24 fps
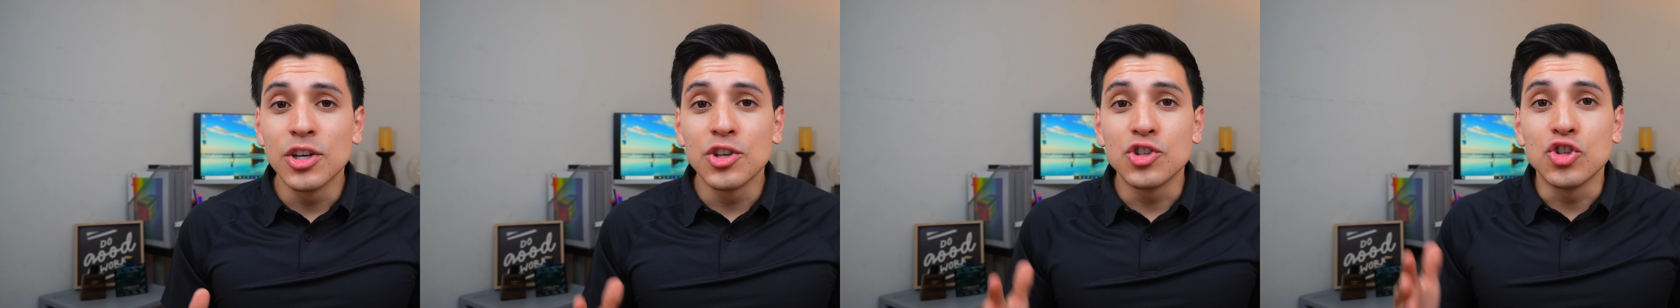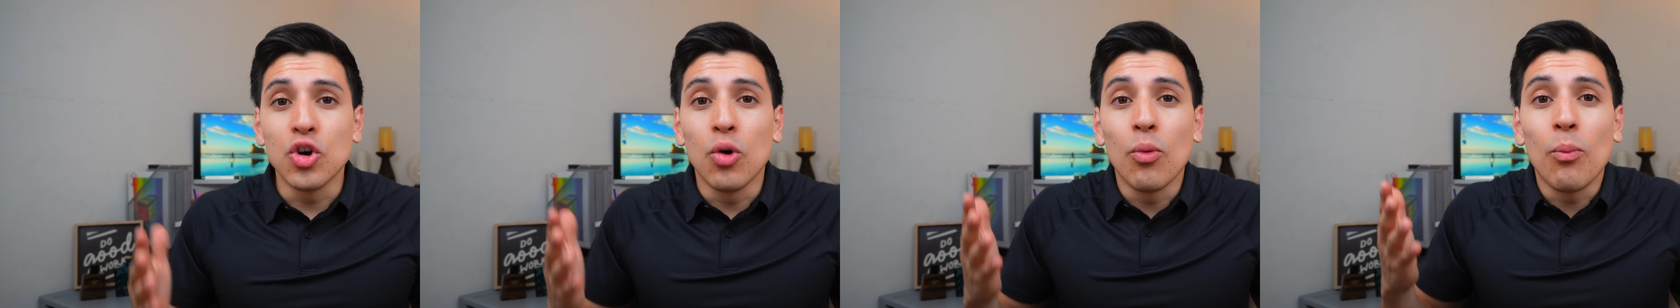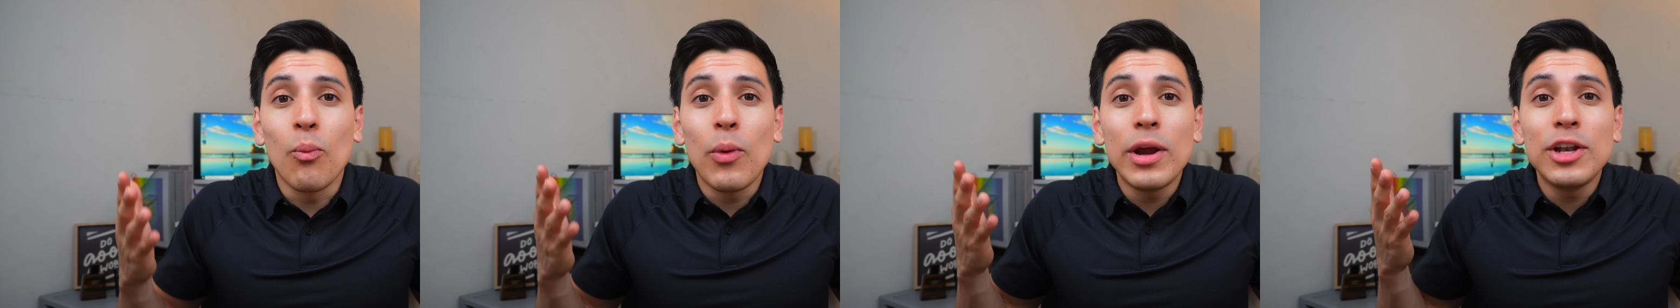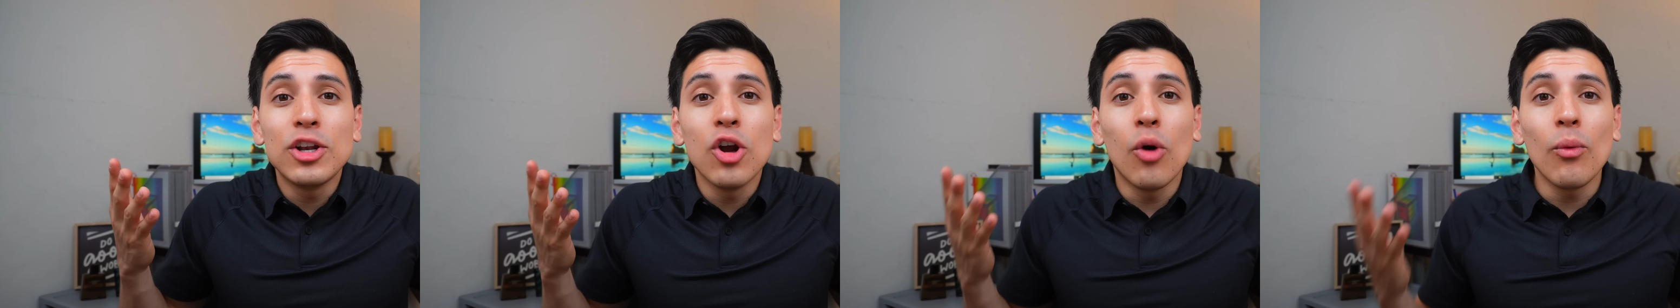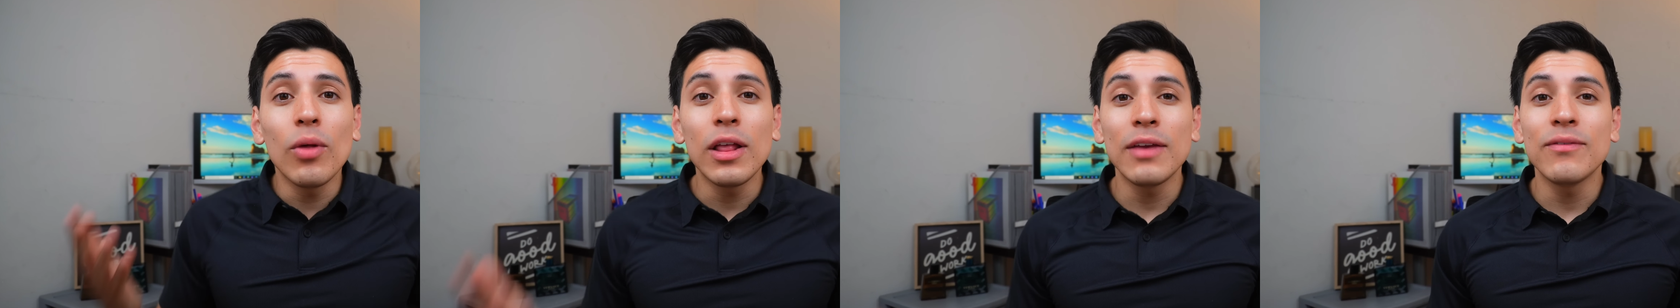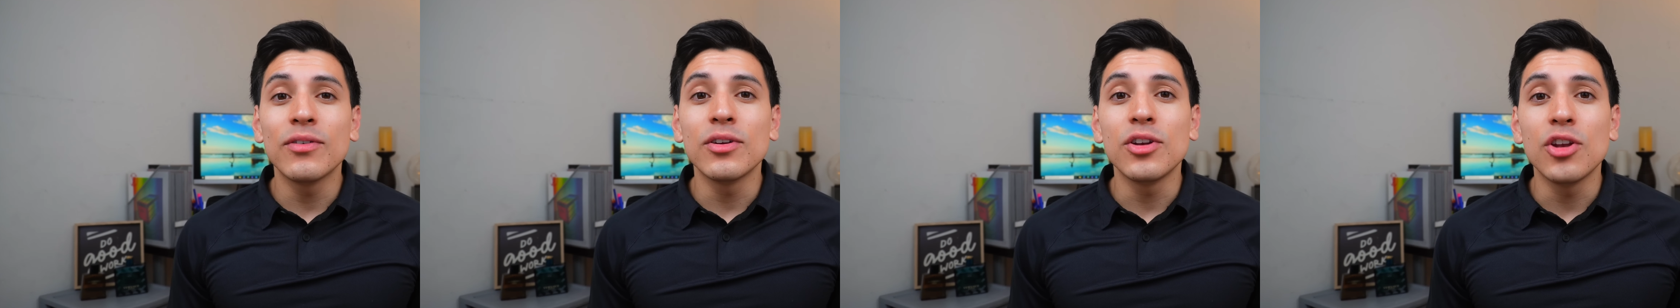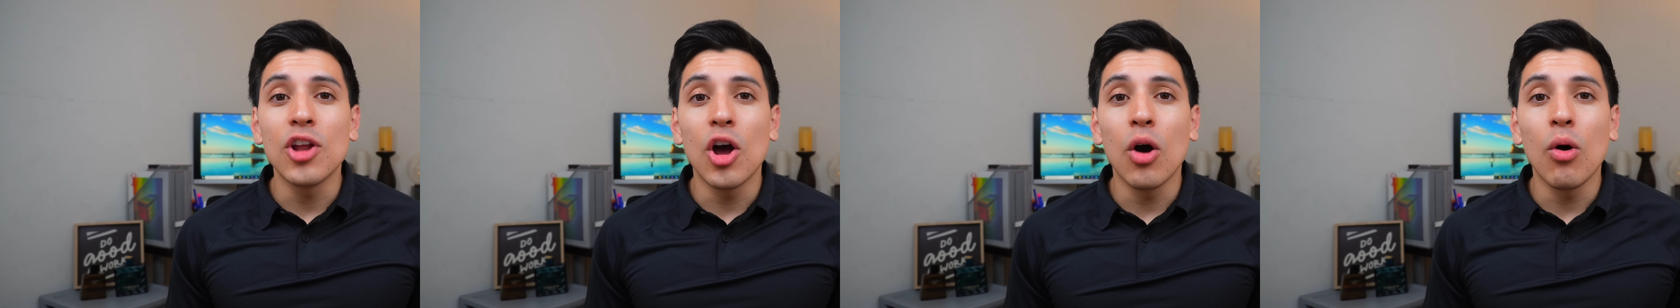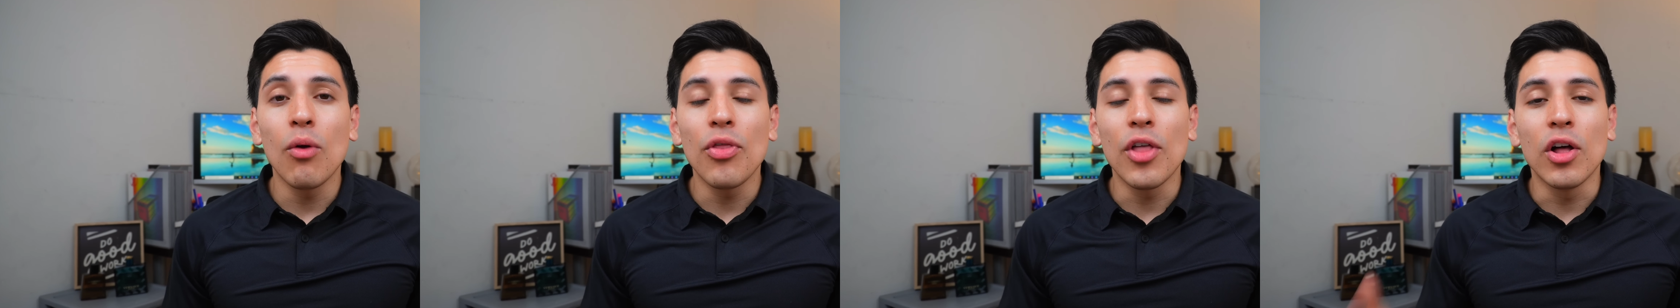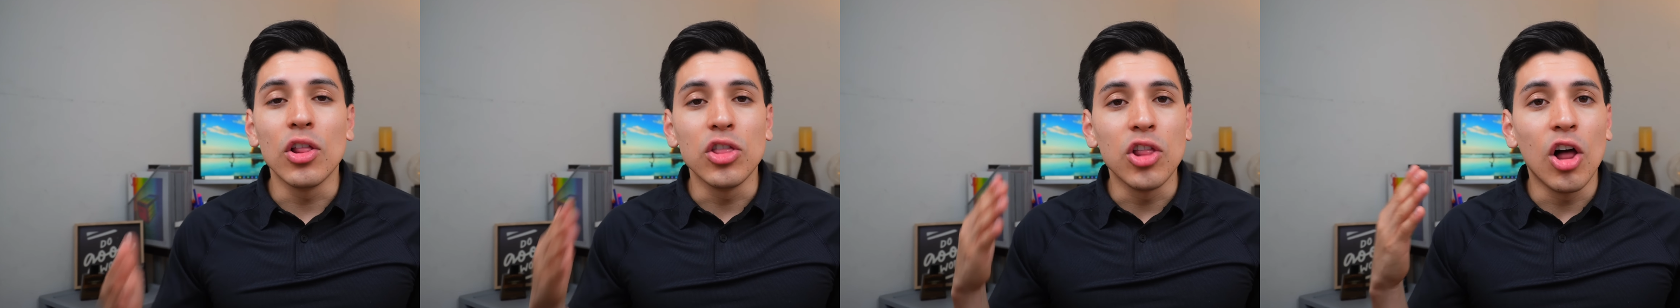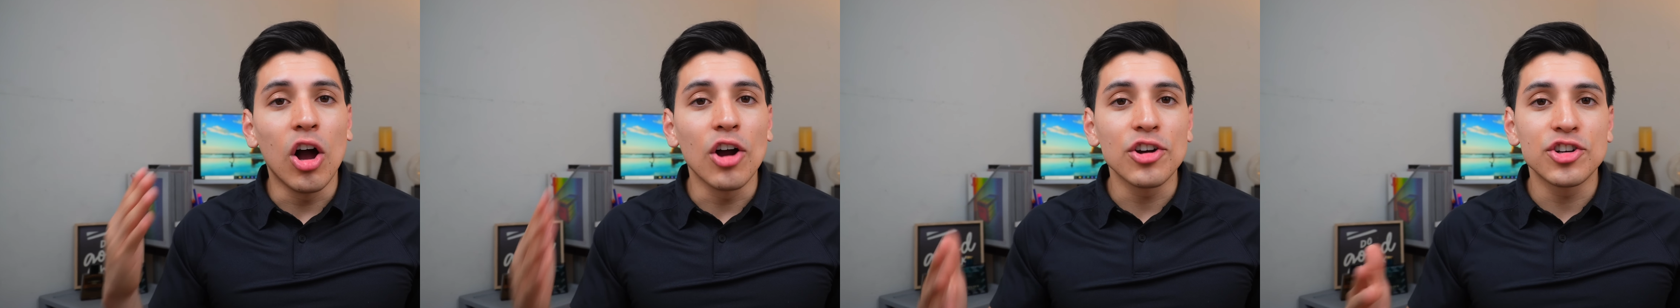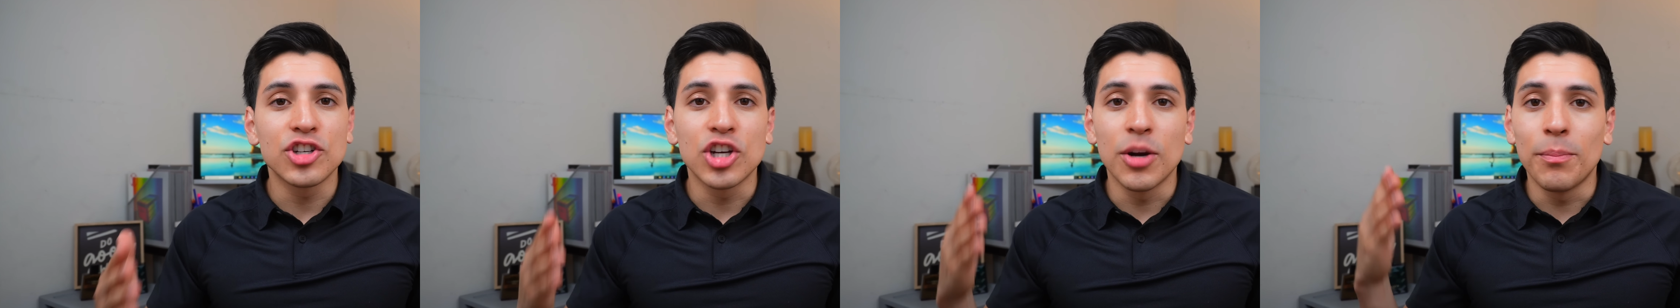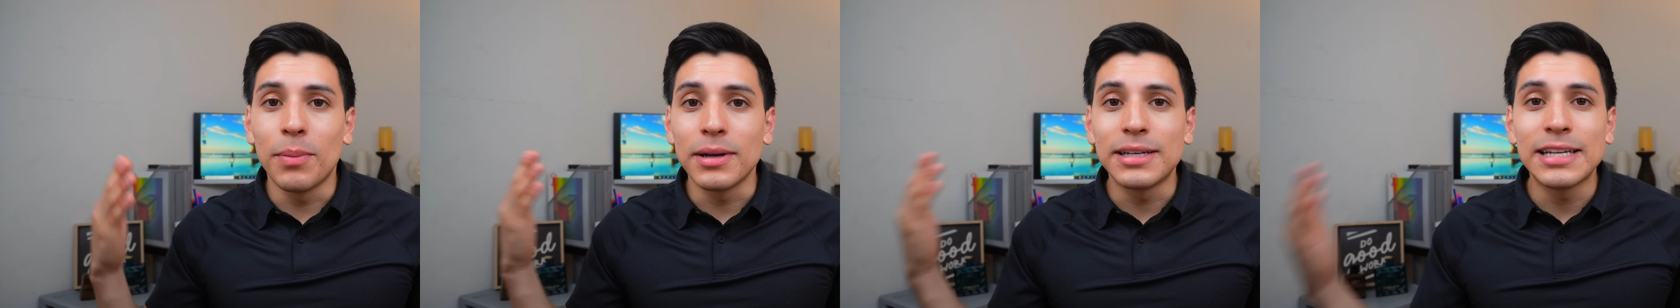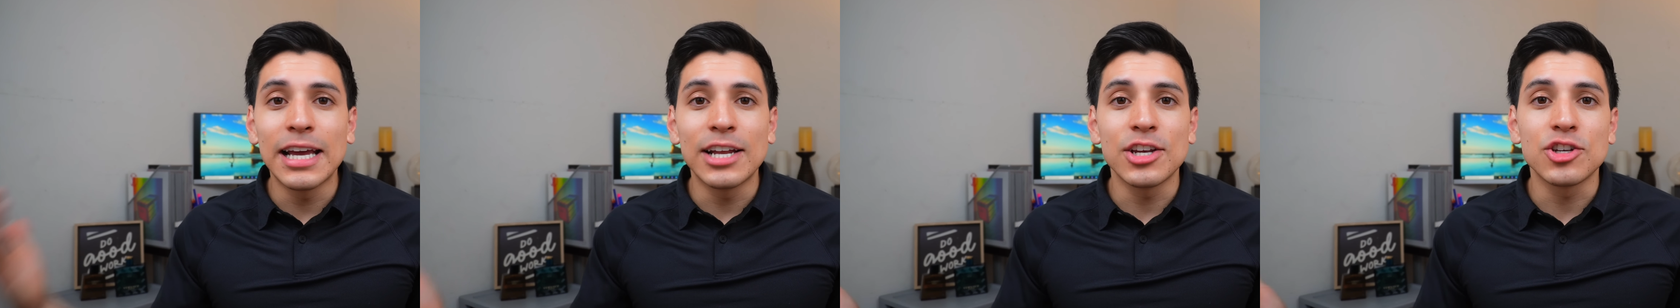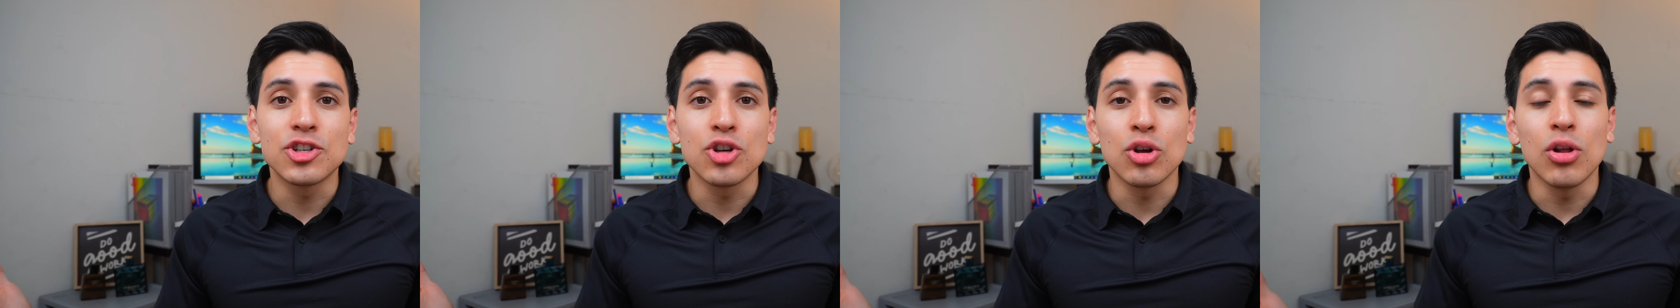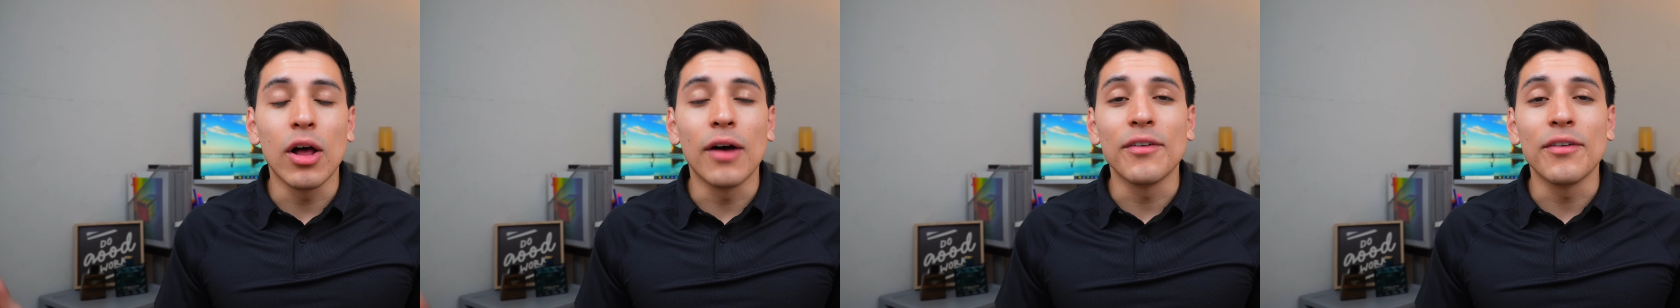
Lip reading: so we don't even know the long-term potential